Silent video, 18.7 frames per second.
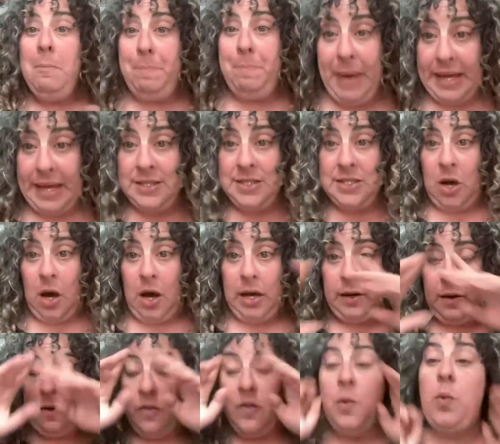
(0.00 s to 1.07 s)
based
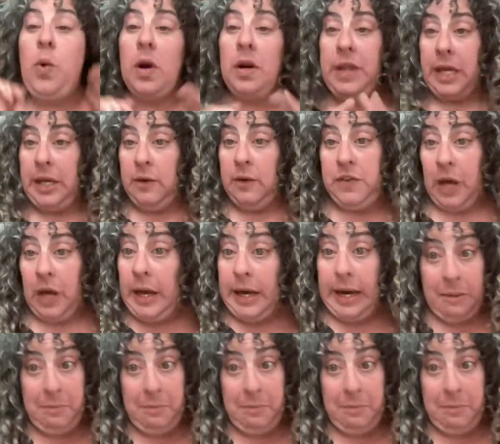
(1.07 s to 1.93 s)
on the work that you've done.